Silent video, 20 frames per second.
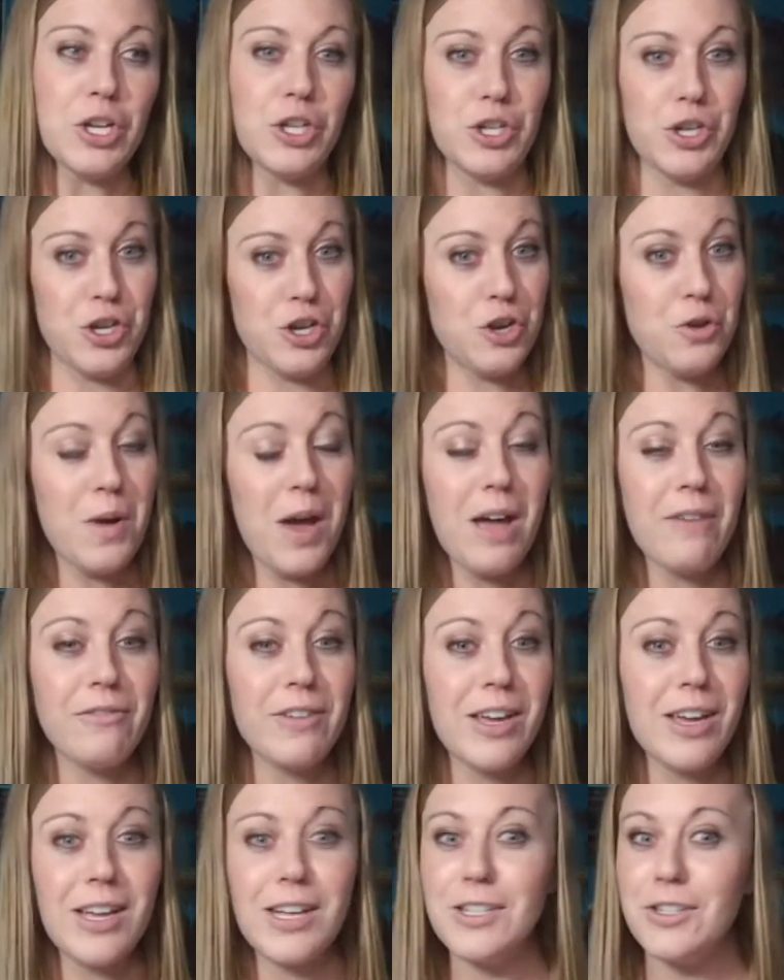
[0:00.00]
Do you have
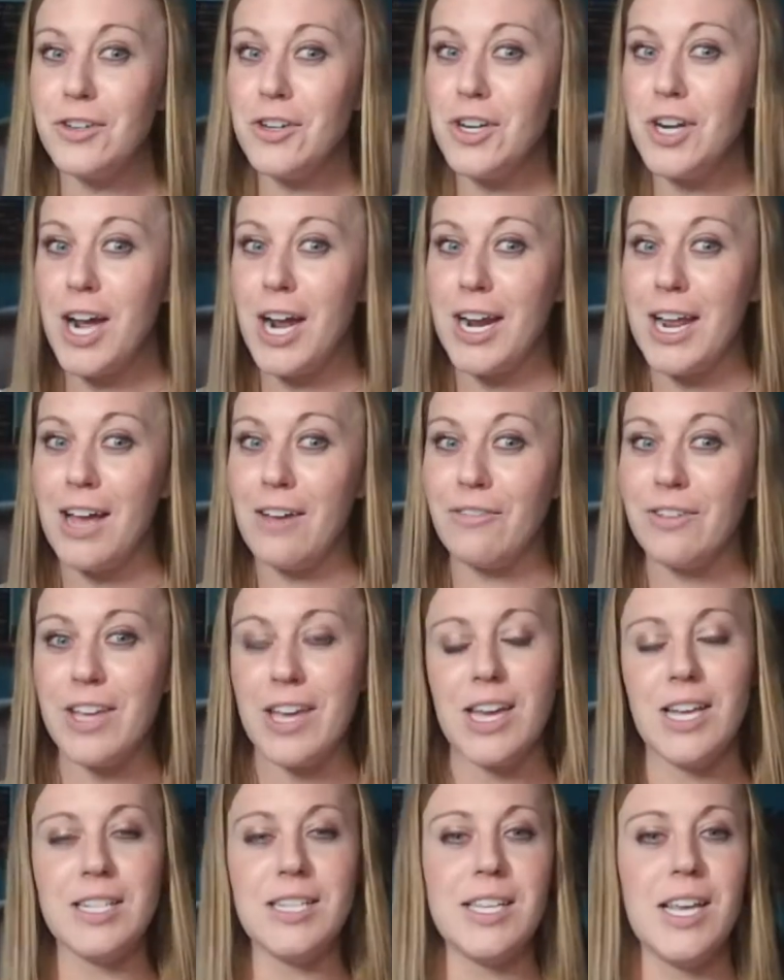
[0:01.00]
kids or not have
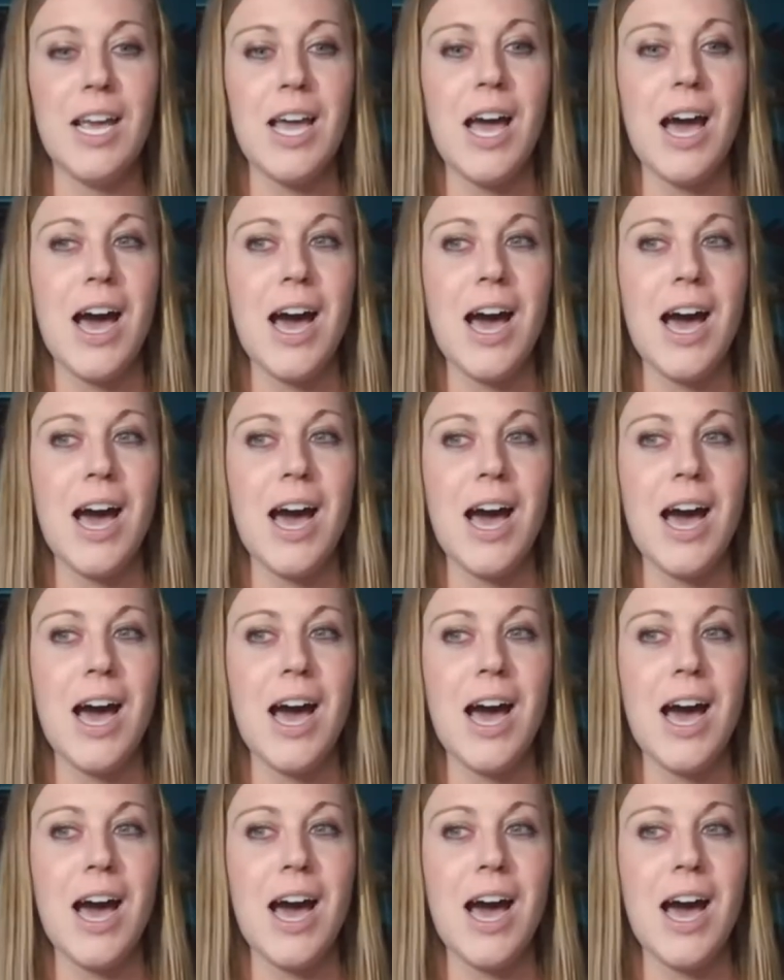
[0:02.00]
kids?